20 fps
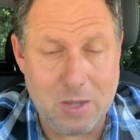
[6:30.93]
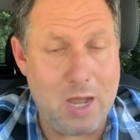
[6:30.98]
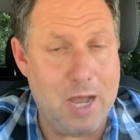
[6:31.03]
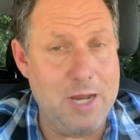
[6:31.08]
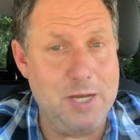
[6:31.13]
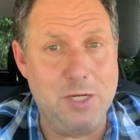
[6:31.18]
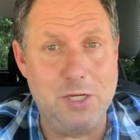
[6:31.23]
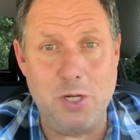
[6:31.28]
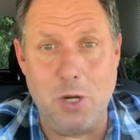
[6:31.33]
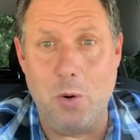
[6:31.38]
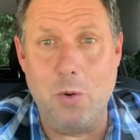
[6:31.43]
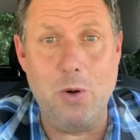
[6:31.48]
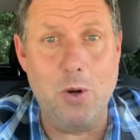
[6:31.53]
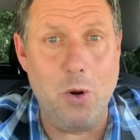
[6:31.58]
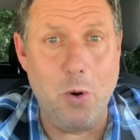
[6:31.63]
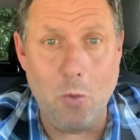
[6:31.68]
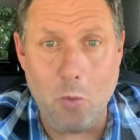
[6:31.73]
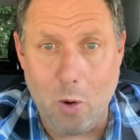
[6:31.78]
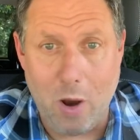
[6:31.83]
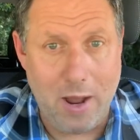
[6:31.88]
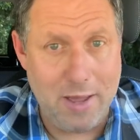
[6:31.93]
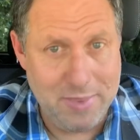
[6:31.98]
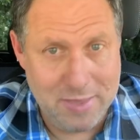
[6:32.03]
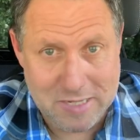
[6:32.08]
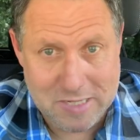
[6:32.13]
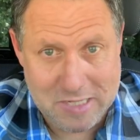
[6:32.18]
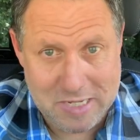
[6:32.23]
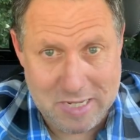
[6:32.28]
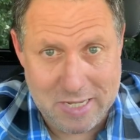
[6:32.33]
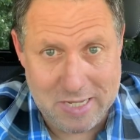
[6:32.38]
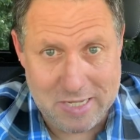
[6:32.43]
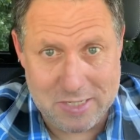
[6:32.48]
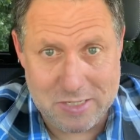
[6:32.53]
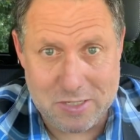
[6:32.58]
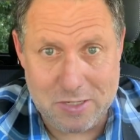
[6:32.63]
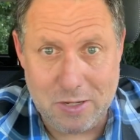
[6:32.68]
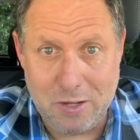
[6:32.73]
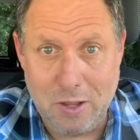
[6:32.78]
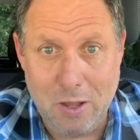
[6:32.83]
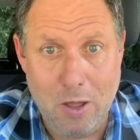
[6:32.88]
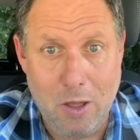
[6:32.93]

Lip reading: I don't know why this is,